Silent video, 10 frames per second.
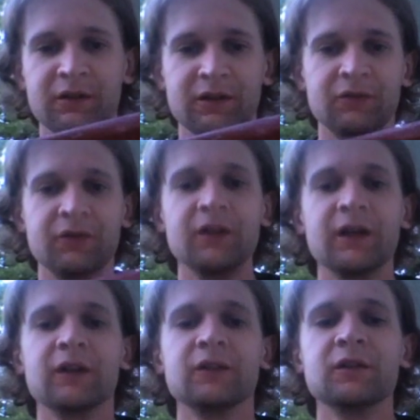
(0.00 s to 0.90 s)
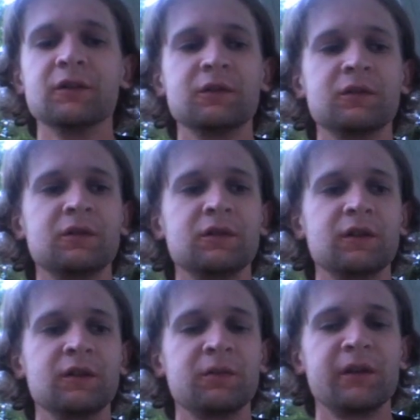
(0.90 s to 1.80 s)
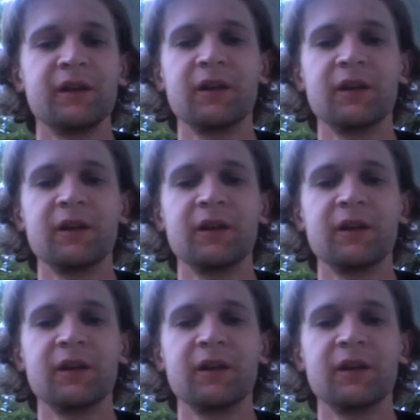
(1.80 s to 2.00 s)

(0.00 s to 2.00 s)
of the Altos. This one ended